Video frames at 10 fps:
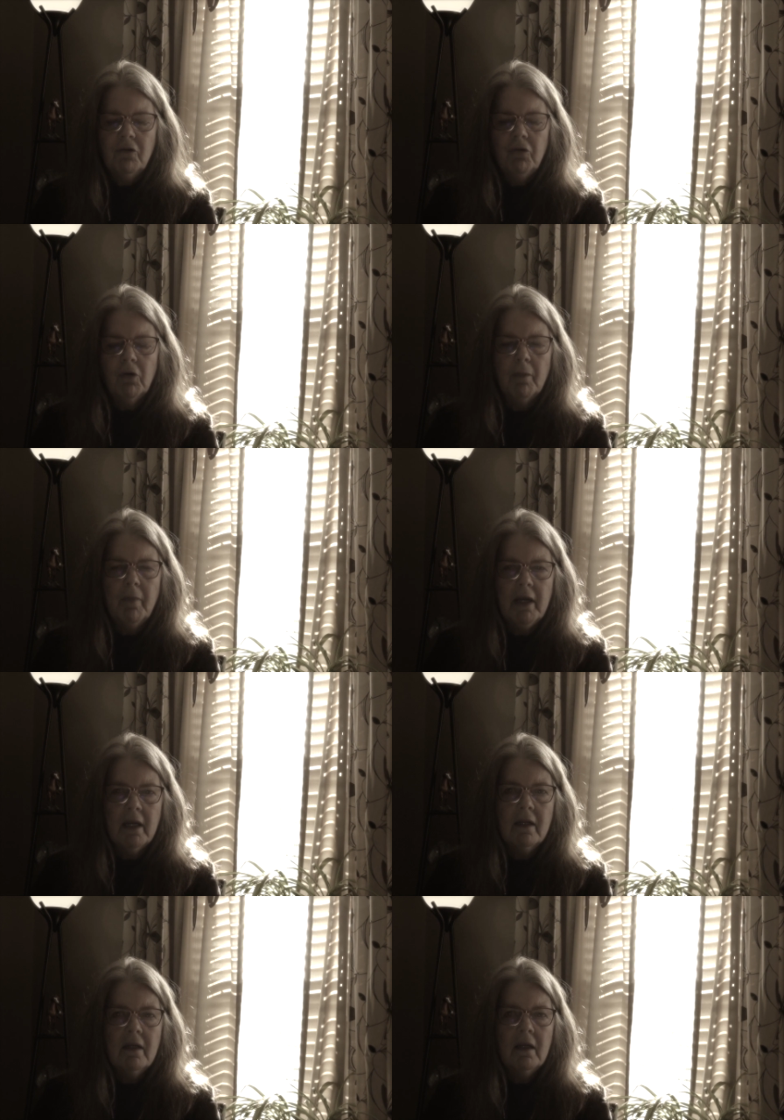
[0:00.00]
To
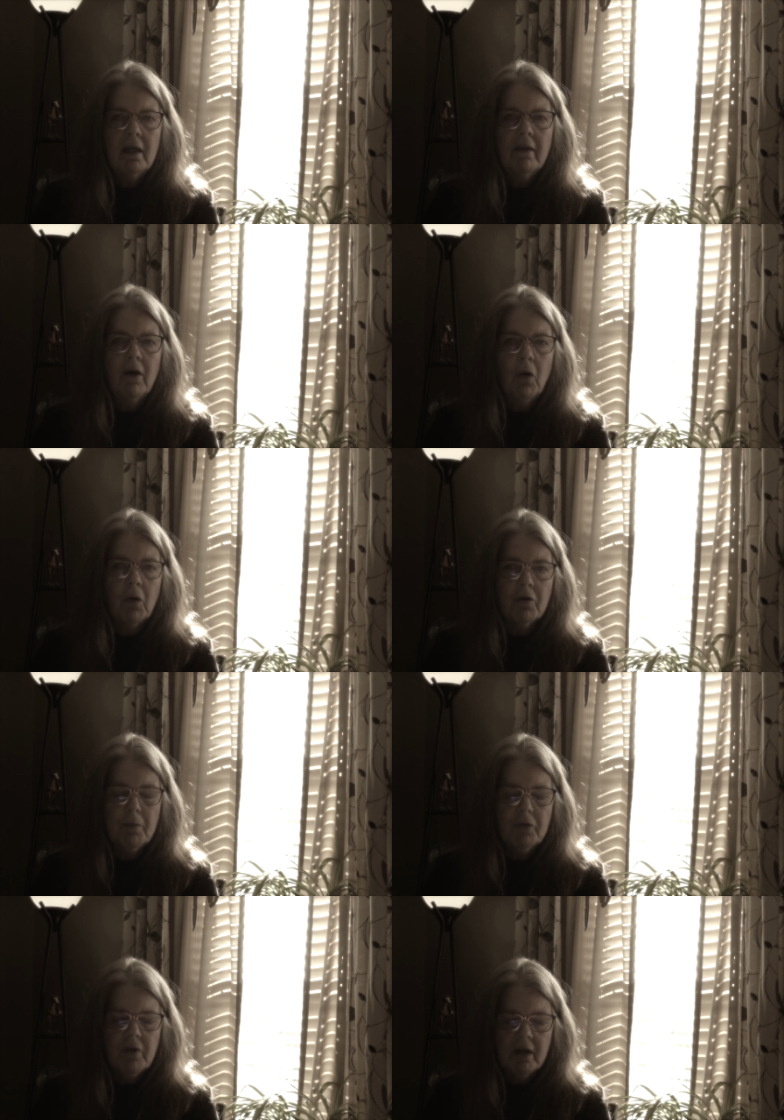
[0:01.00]
amend the Horse
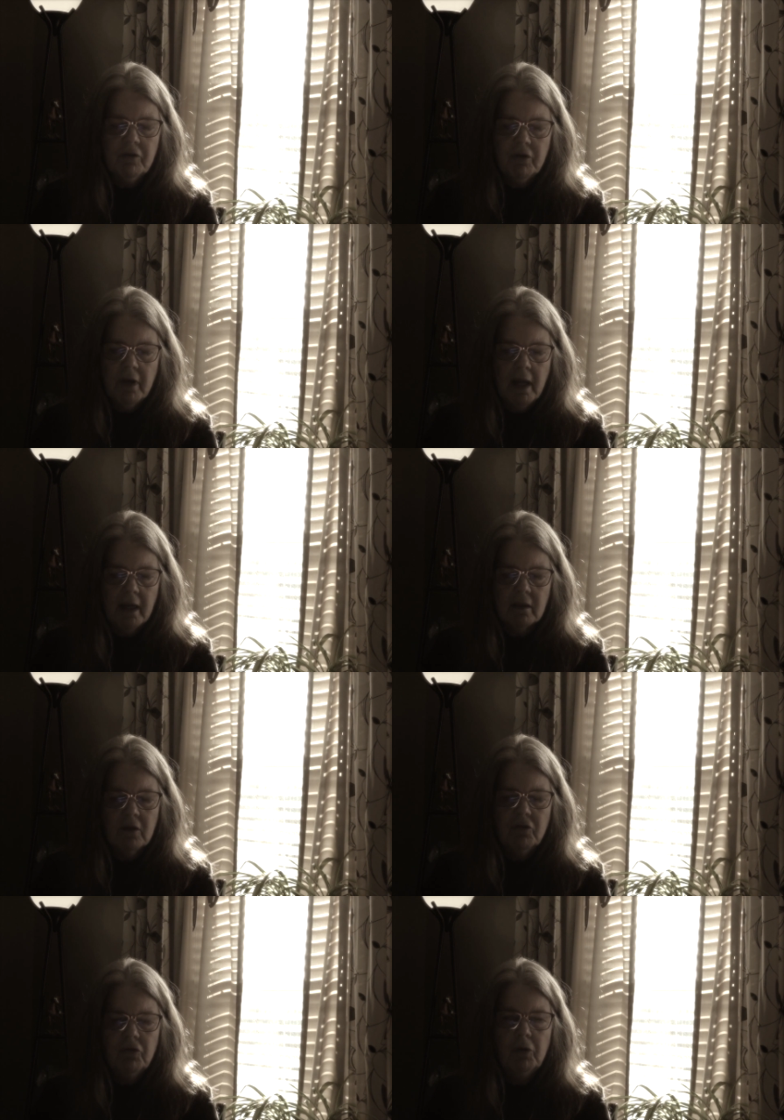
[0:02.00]
Protection Act
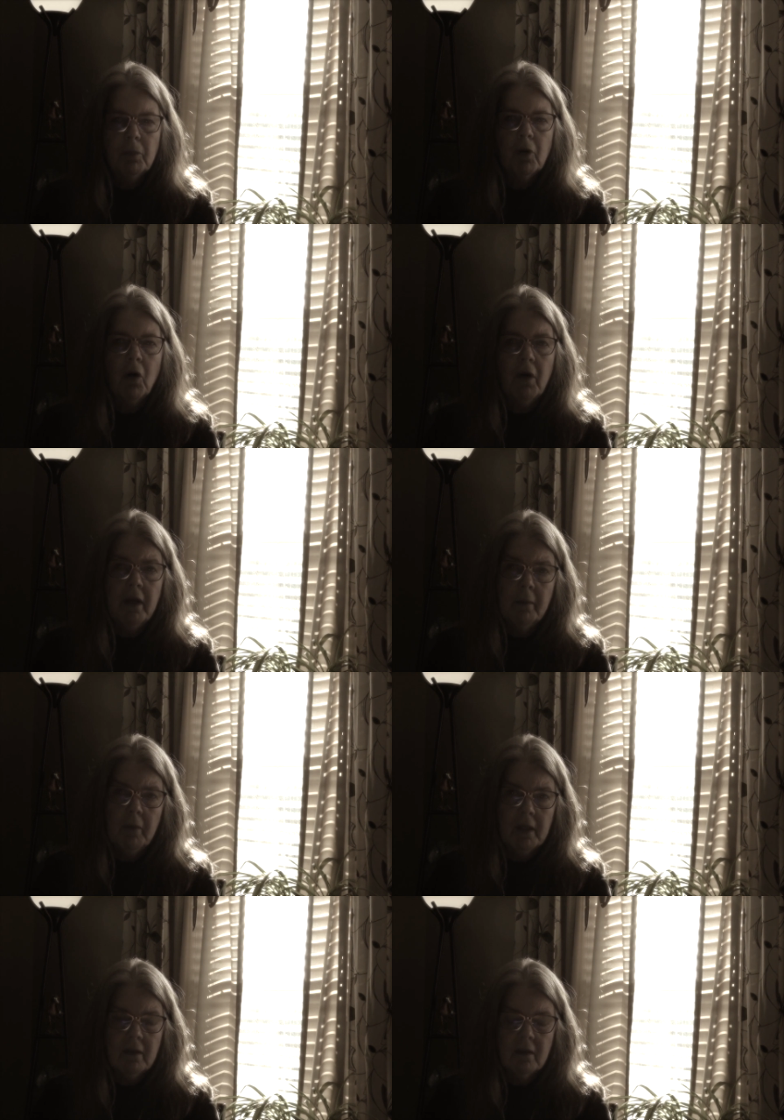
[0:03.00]
to
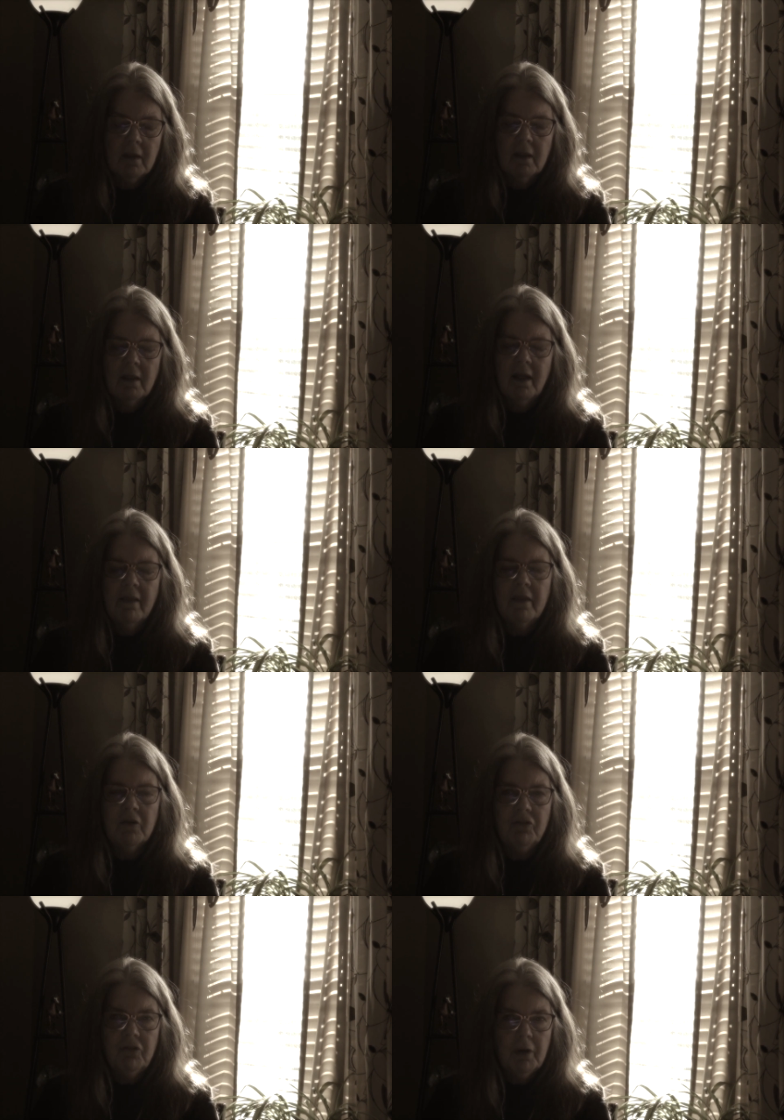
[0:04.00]
prohibit
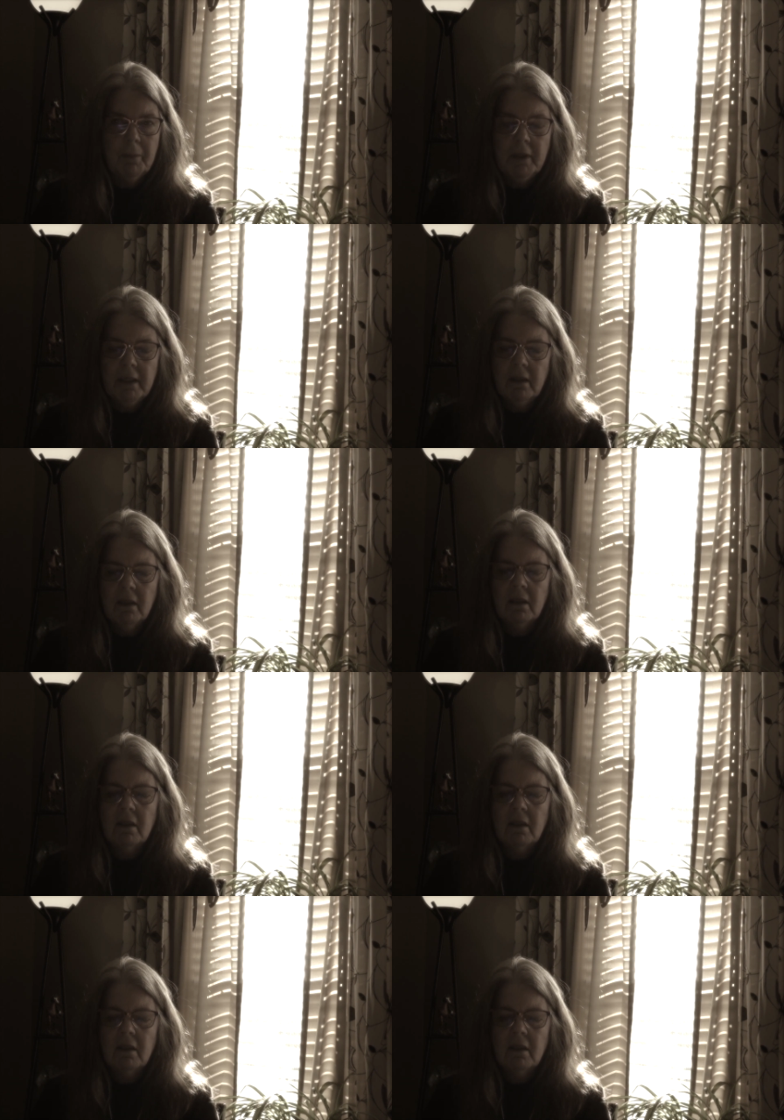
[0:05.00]
the shipping,